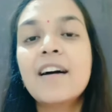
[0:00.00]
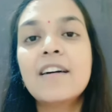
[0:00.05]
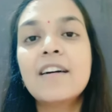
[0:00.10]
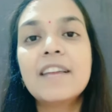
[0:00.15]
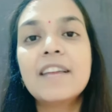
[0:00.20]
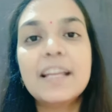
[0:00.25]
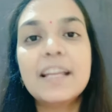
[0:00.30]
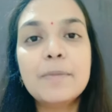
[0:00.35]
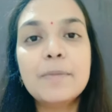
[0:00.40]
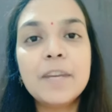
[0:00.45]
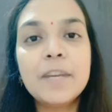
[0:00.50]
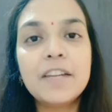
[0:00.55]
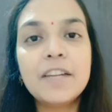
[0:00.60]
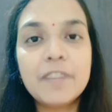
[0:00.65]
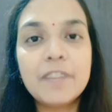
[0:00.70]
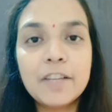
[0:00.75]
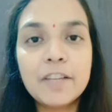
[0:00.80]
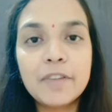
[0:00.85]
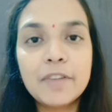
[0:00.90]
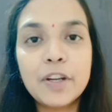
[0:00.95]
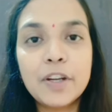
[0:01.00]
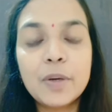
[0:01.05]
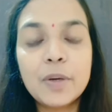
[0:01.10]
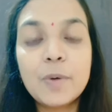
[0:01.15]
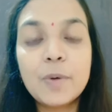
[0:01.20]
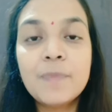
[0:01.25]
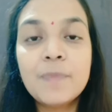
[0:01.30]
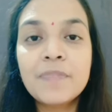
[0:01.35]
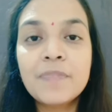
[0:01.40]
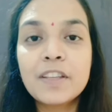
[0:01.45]
in between
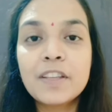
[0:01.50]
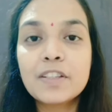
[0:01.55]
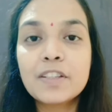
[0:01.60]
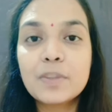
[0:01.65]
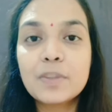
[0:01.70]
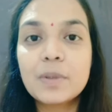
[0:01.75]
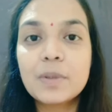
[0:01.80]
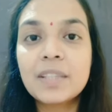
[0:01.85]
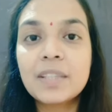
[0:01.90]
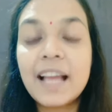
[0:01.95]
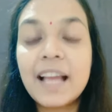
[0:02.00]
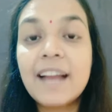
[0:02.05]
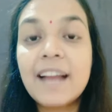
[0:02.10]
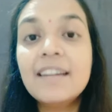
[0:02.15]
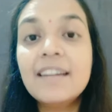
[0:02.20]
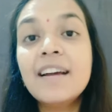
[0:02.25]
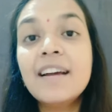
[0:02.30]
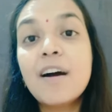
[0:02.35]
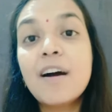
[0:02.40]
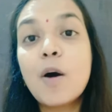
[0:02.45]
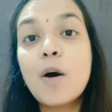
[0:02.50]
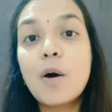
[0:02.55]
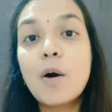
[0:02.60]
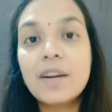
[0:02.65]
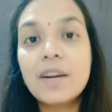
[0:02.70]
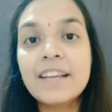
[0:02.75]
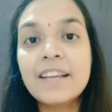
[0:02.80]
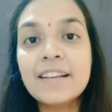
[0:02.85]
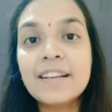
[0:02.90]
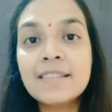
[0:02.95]
video so that
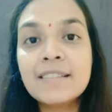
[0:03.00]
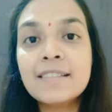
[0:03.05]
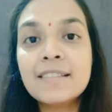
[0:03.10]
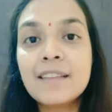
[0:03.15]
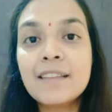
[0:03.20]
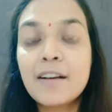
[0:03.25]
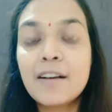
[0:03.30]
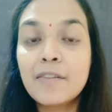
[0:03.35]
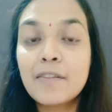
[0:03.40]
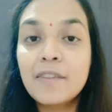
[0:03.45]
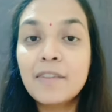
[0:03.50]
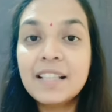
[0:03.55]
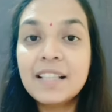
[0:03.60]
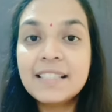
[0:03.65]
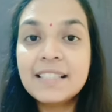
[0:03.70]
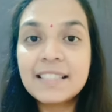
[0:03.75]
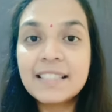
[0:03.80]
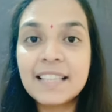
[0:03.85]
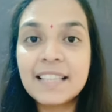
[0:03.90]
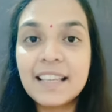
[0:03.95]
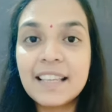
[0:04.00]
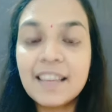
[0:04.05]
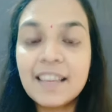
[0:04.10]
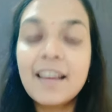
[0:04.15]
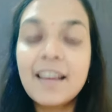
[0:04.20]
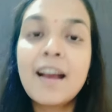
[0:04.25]
audience will see